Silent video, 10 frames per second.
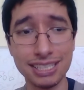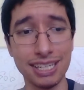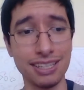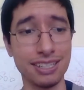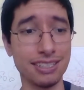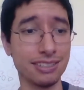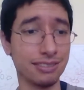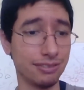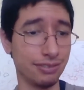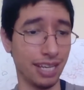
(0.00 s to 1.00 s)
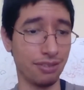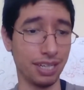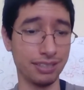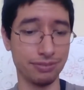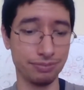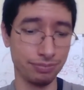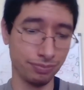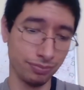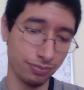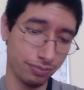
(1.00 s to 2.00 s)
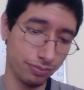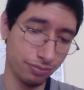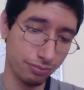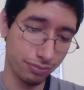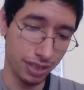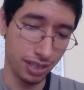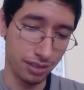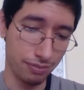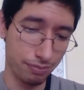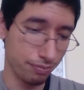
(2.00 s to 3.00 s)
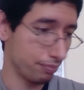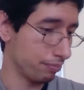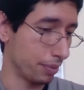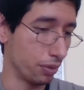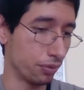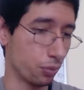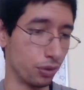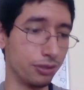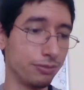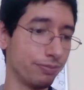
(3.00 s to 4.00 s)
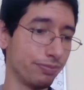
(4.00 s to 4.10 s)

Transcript: nothing that great. Uh, big old squirrel.